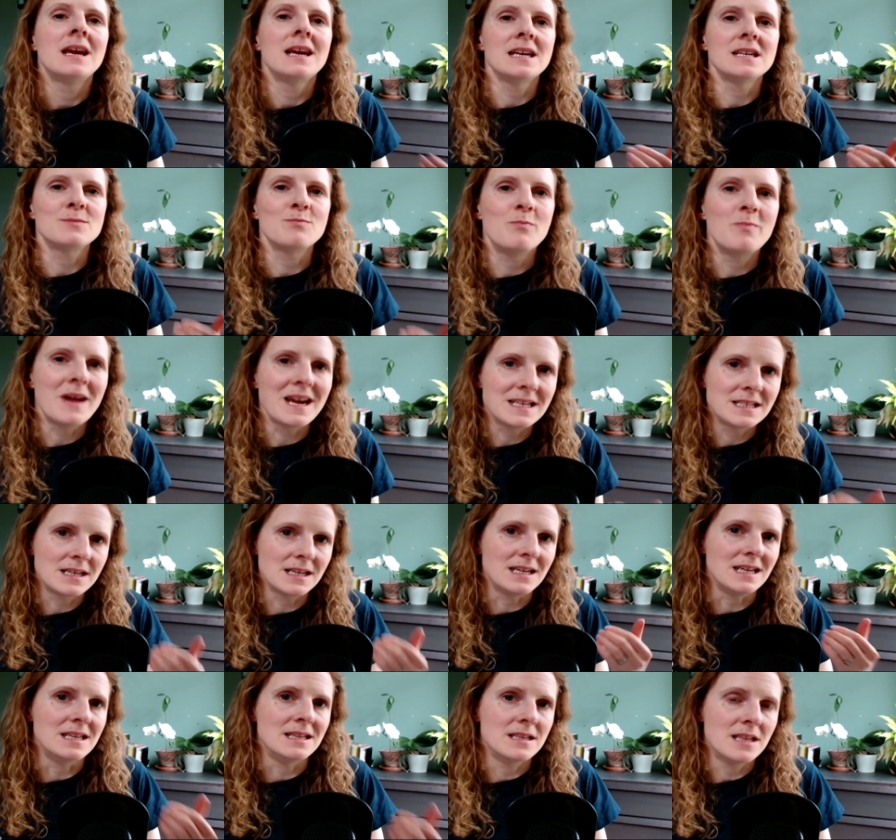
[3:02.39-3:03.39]
It's better
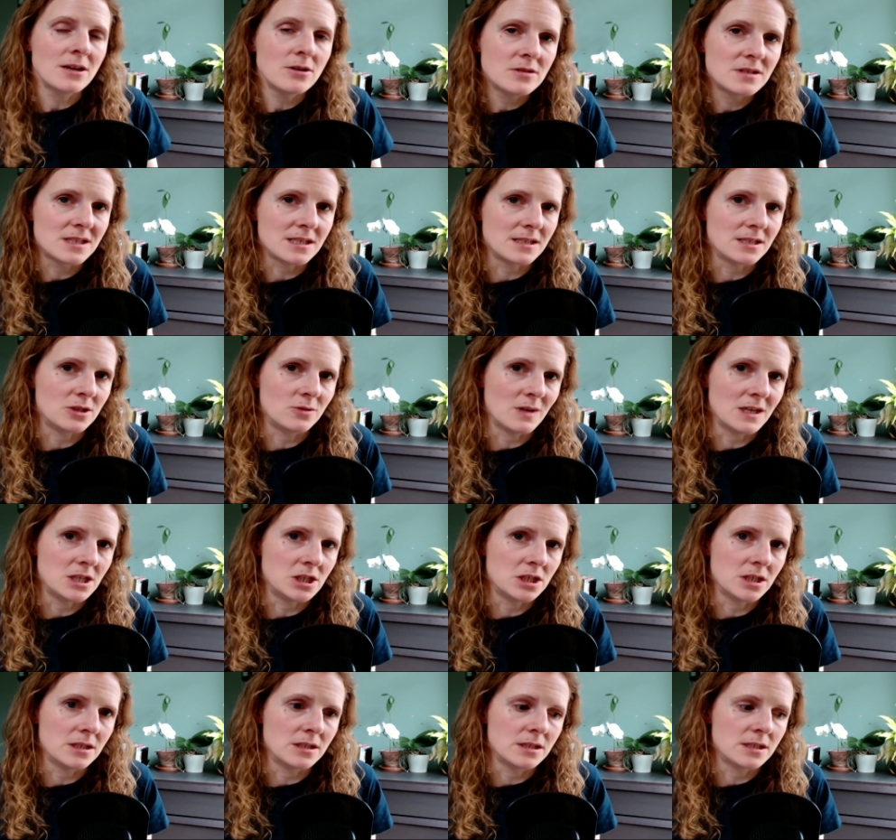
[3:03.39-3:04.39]
in those
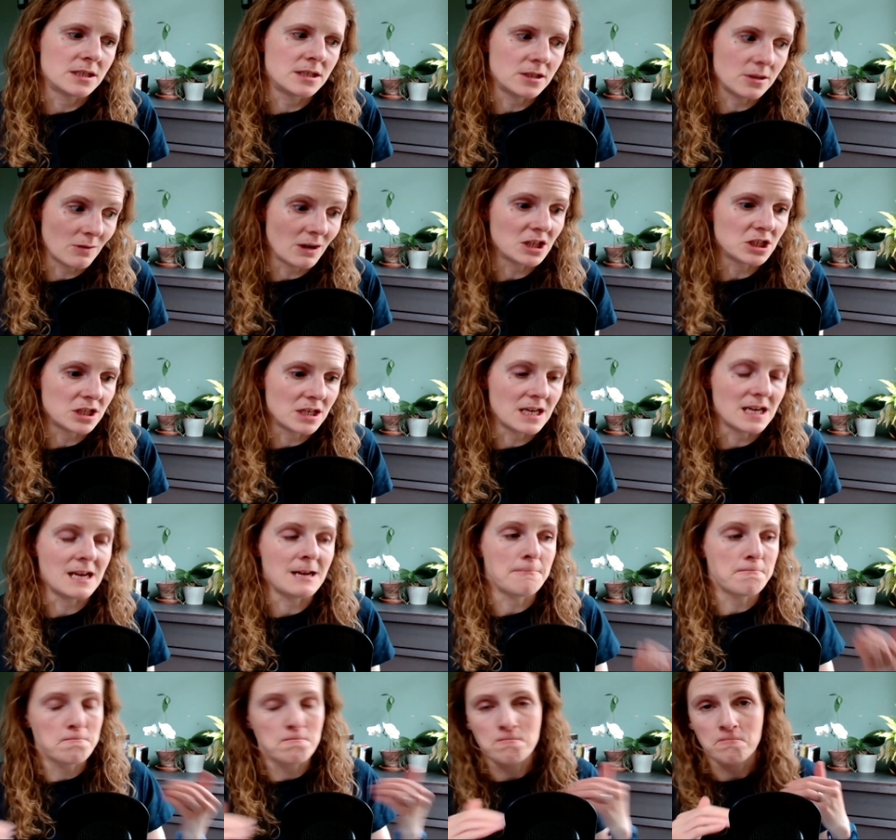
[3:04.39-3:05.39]
situations to
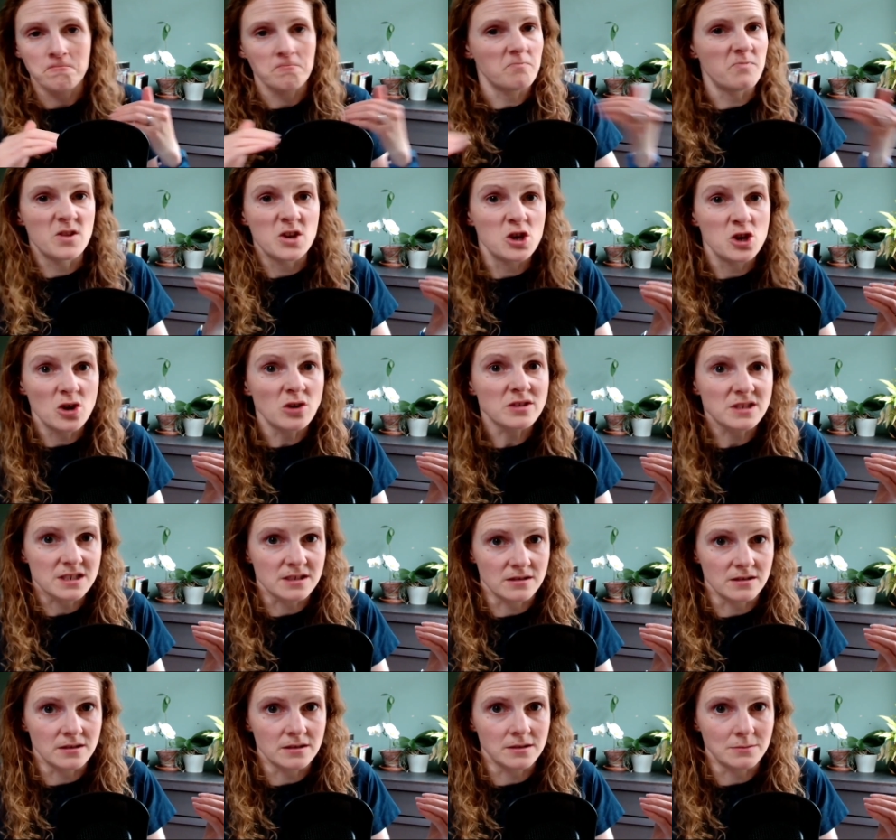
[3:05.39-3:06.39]
actually not
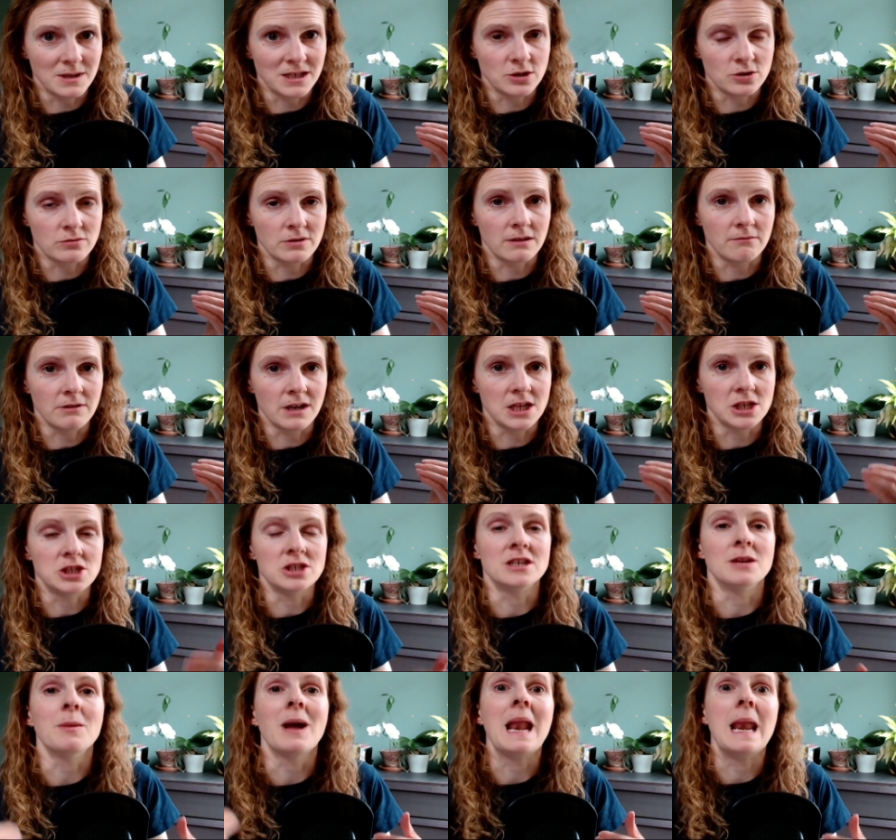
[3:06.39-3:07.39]
start the mentoring
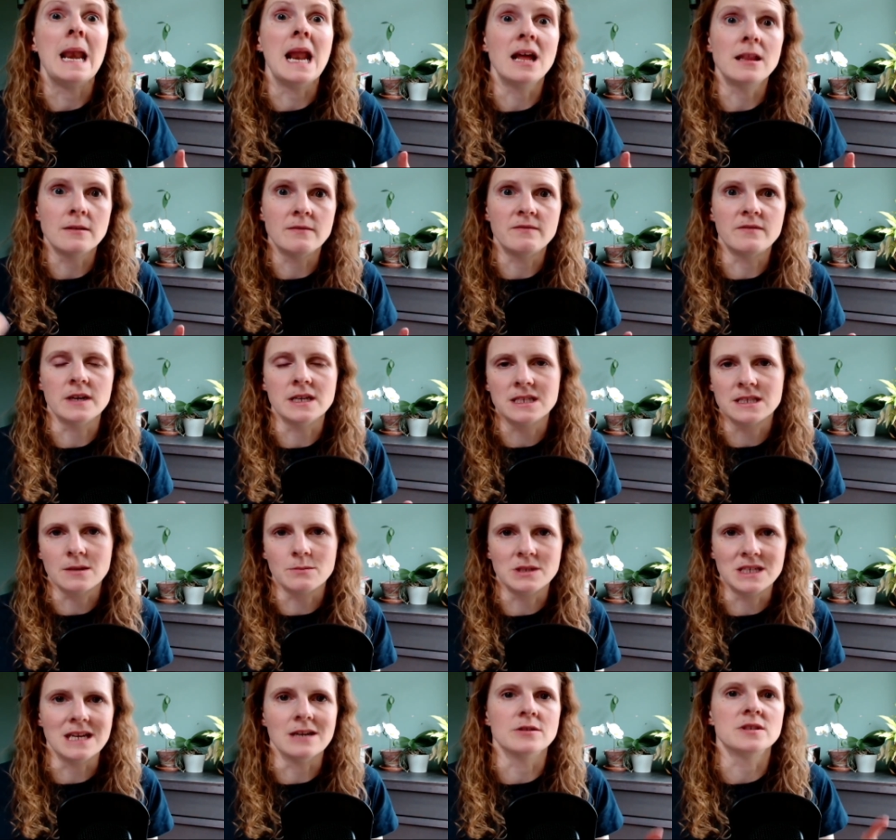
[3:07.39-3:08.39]
relationship and let them find
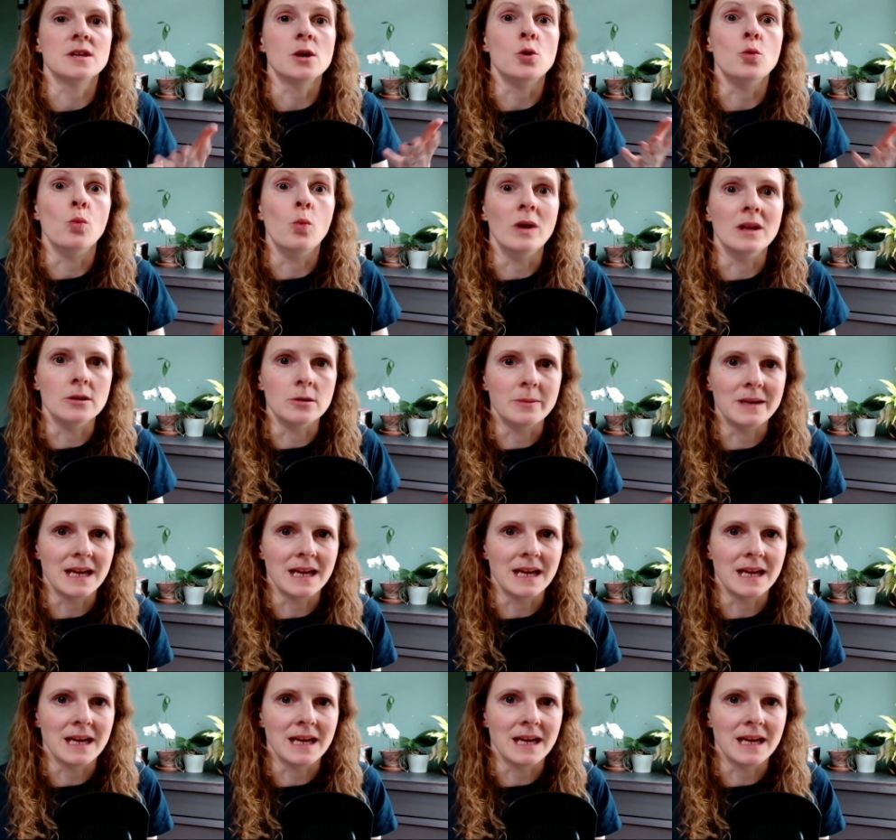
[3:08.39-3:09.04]
somebody else who will